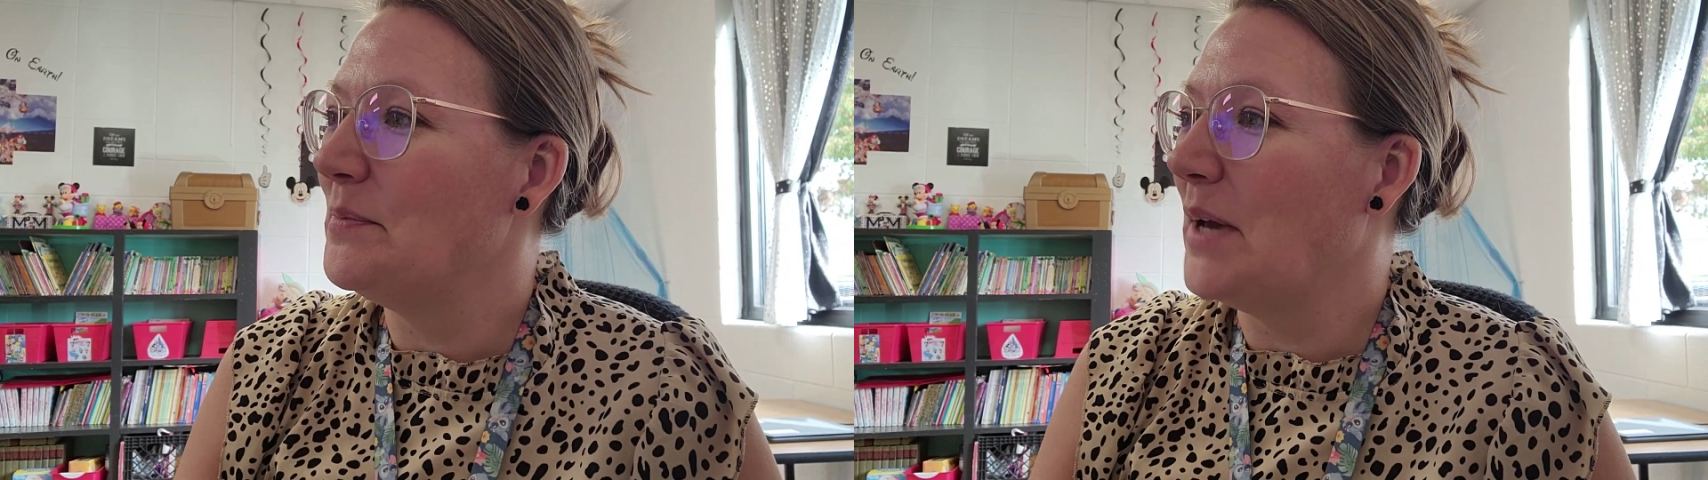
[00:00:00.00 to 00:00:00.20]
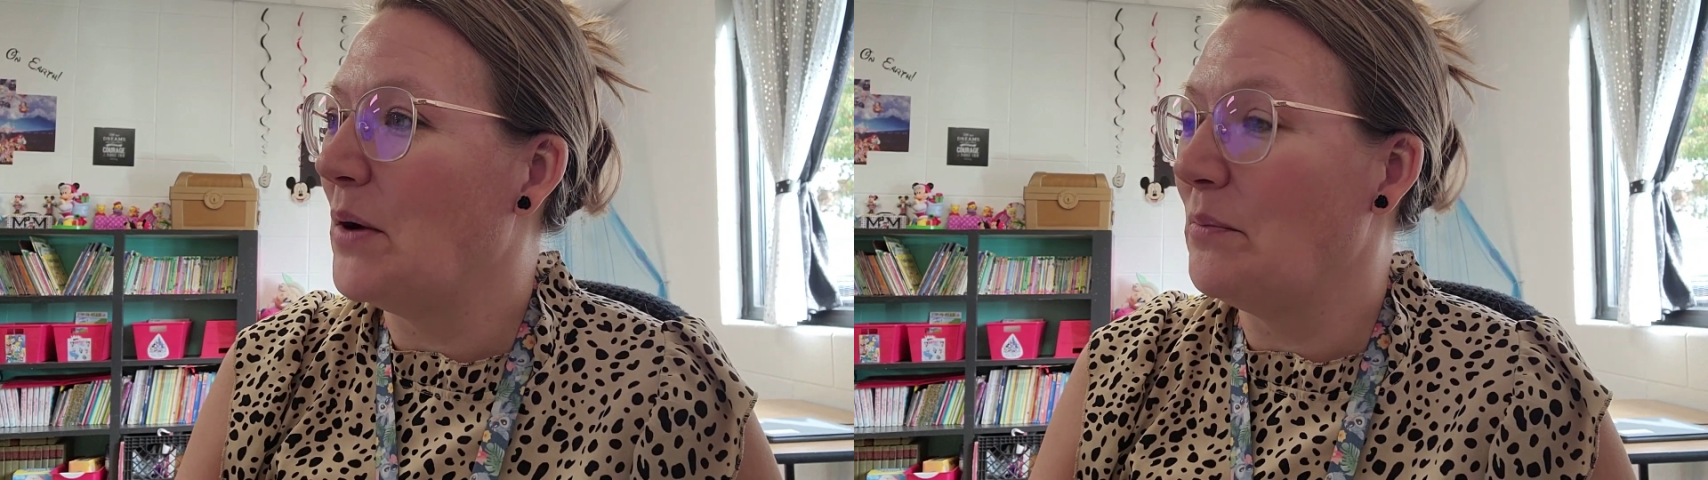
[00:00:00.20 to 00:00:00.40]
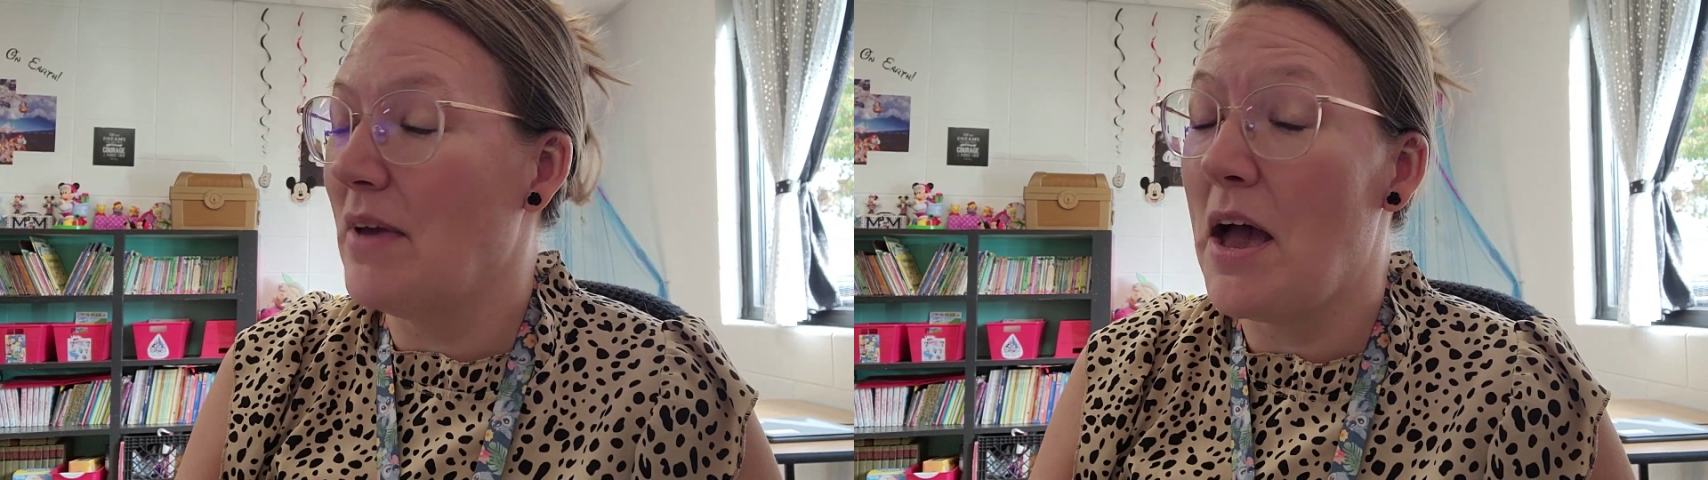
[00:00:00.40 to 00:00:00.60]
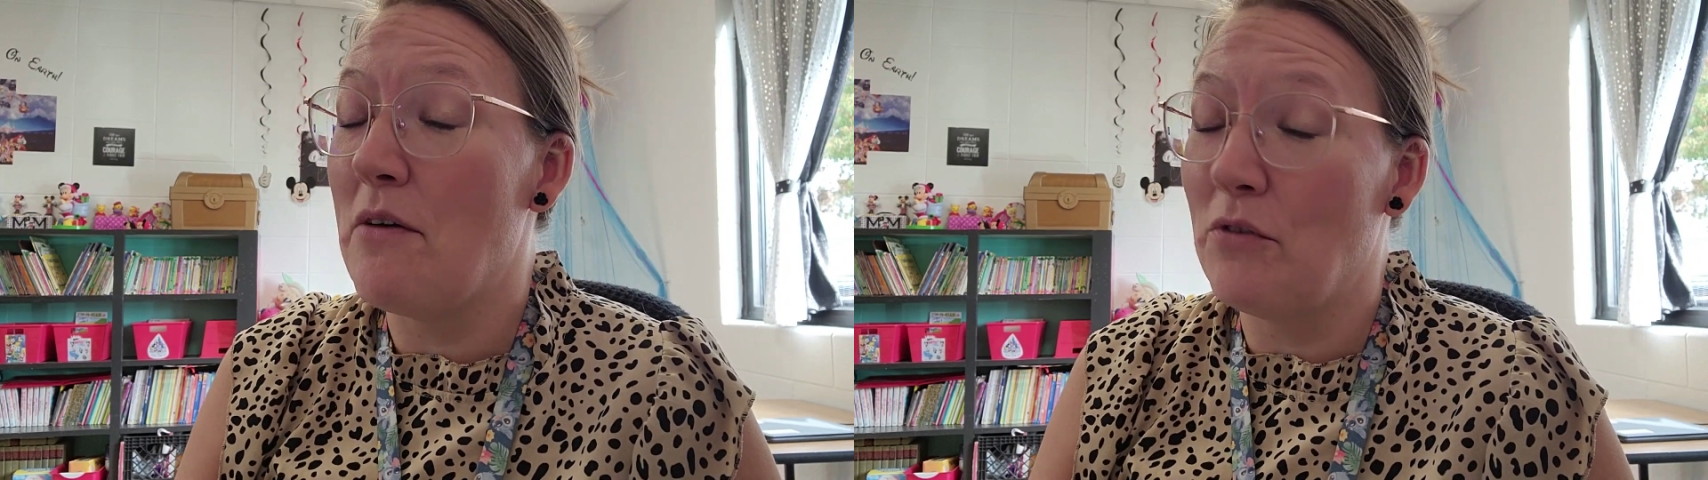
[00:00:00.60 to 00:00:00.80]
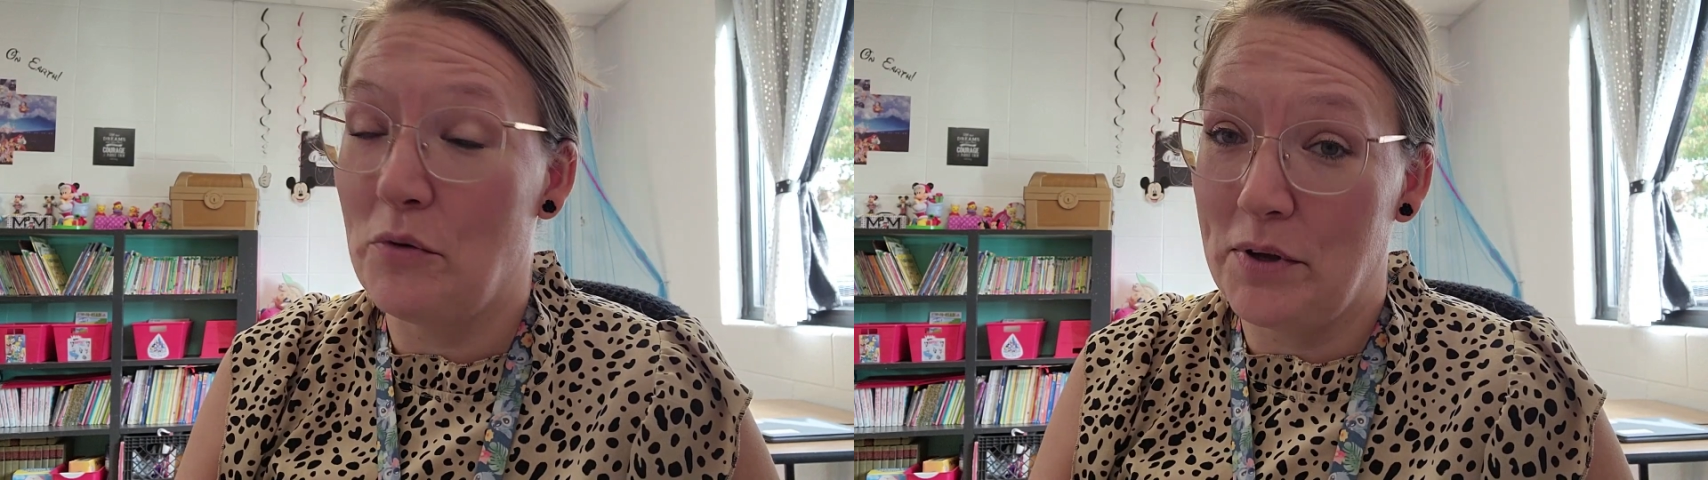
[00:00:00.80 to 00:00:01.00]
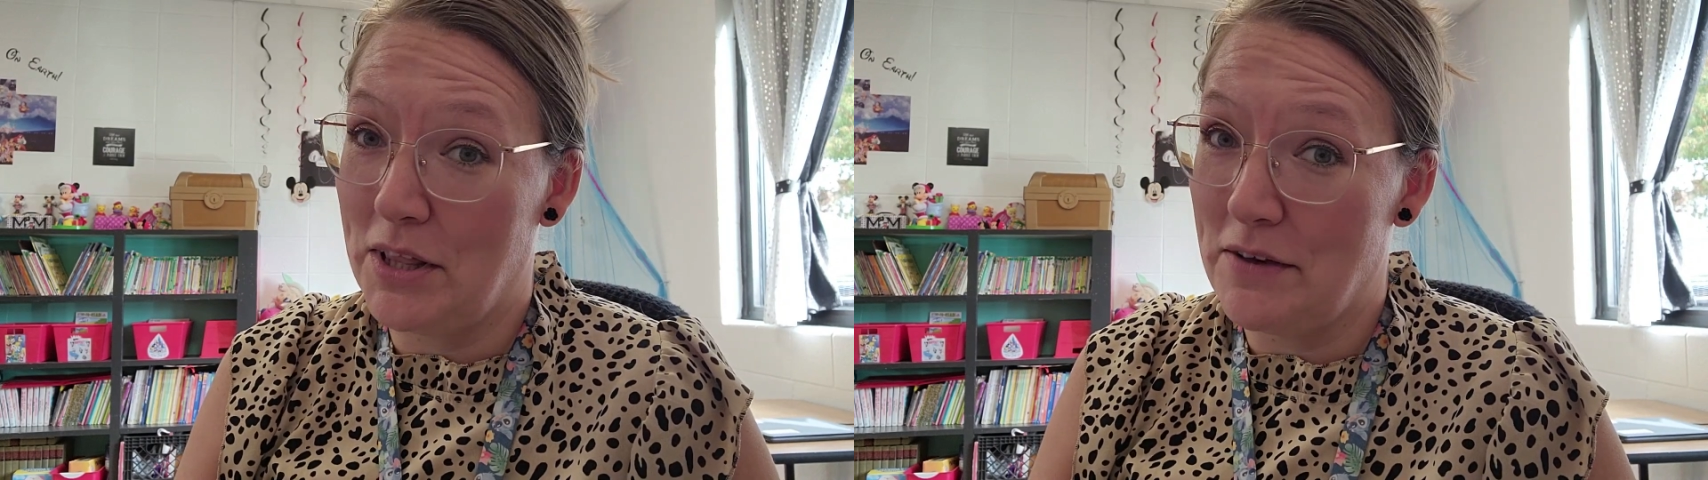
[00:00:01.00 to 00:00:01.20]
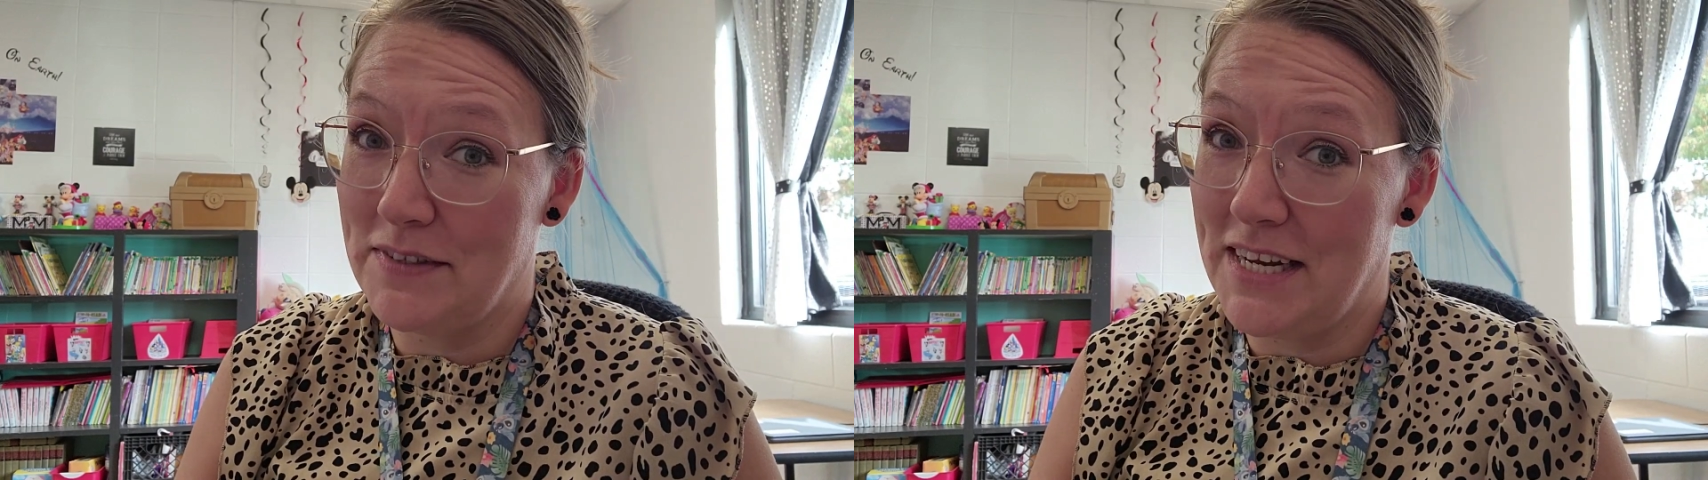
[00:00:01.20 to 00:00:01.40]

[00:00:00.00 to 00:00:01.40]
but everyone loves